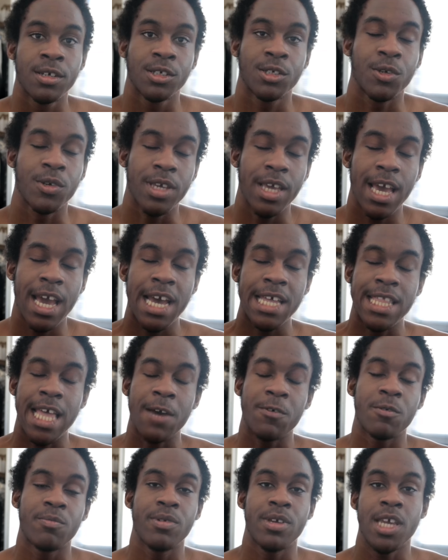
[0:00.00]
So yeah,
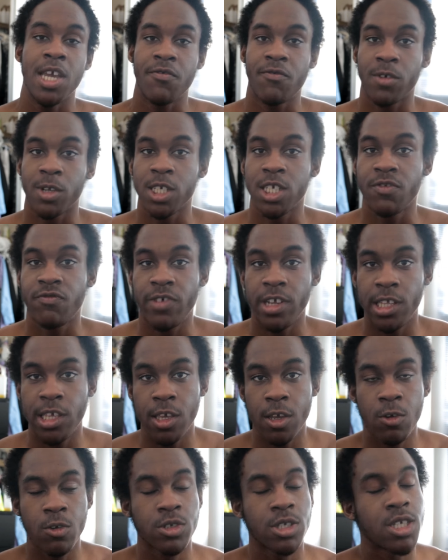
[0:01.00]
that will be it for this
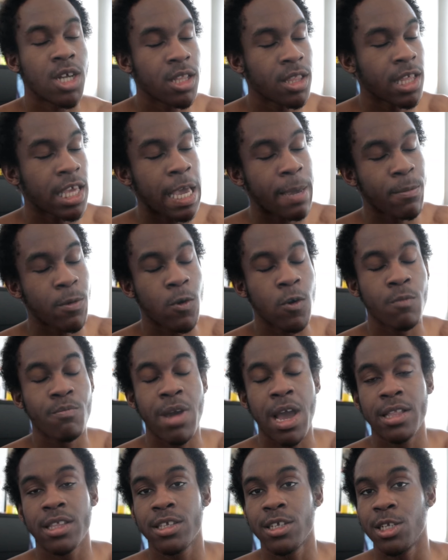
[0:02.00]
video. Sunday, I'm going
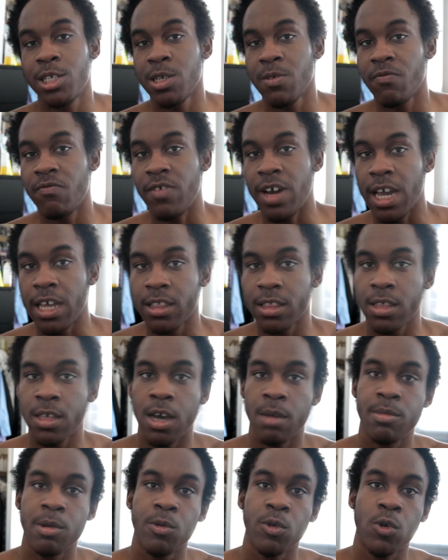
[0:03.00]
back to the gym finally.
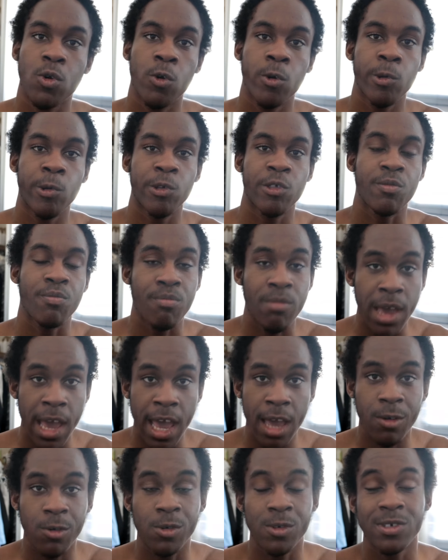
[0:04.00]
I'll be recording with
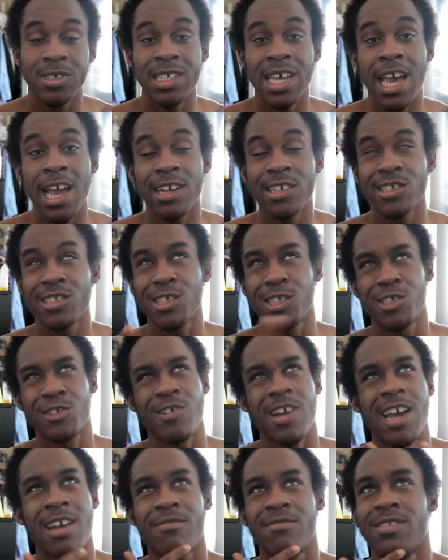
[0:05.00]
Matt, who is actually
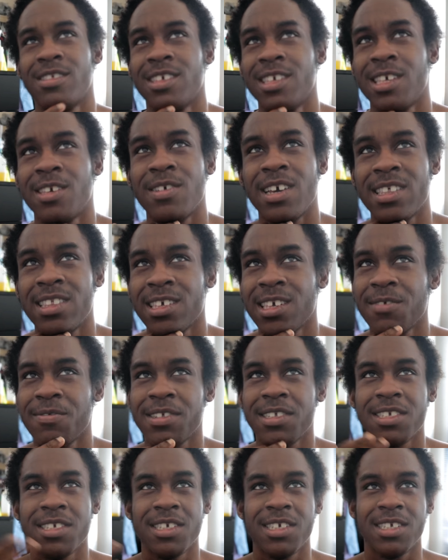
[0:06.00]
traveling. I think he
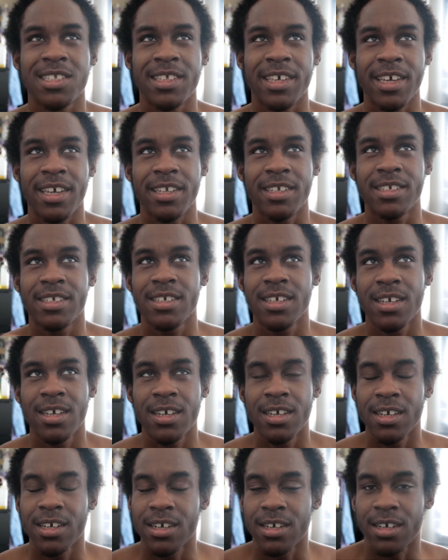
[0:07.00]
went to the States
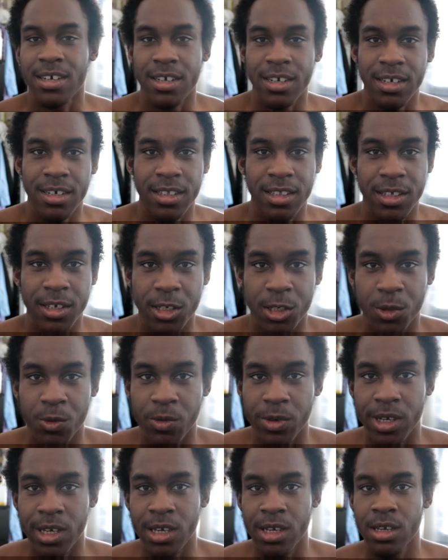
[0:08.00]
uh, this
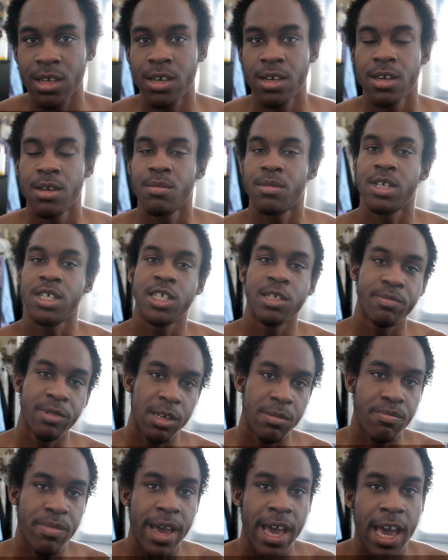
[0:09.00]
week, but he should
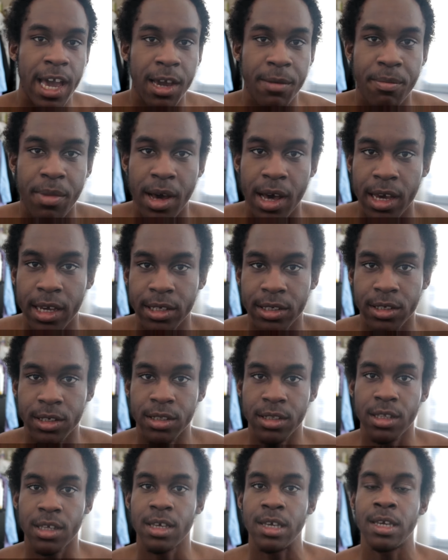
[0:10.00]
be back by
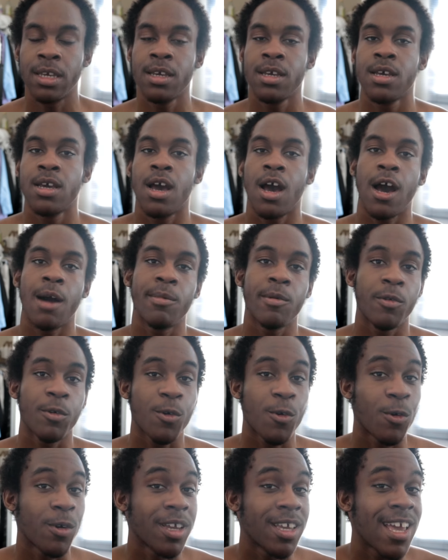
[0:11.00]
Sunday. I'll be
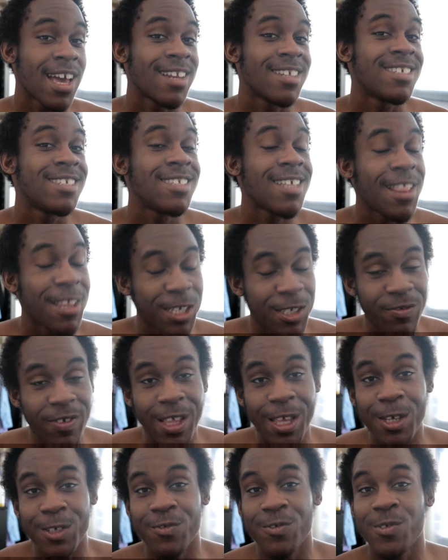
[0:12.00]
recording calisthenics
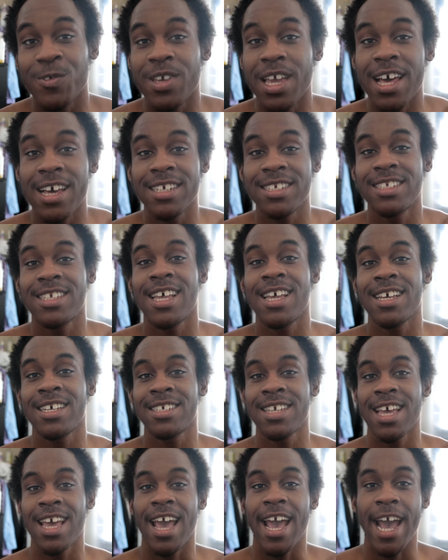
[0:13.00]
videos for you
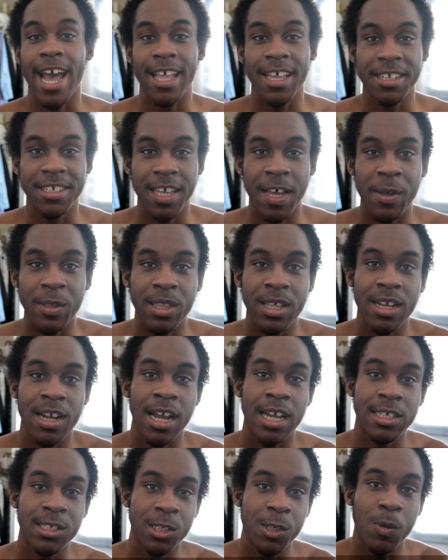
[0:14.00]
calisthenics addicts out
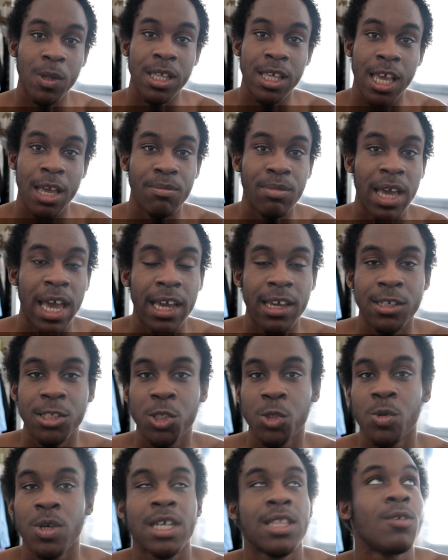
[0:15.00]
there. I still want to get back
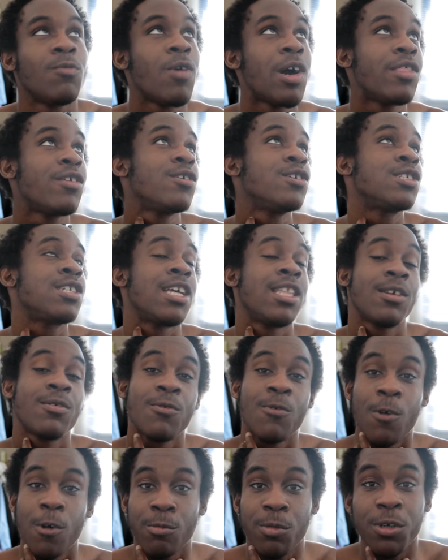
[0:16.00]
into it, and the weather is
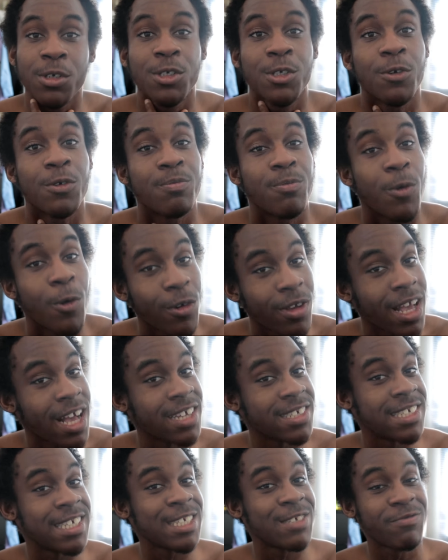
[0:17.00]
getting warmer, so more
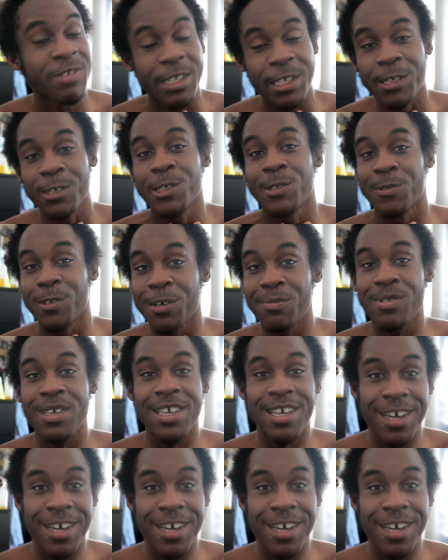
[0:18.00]
calisthenics videos will be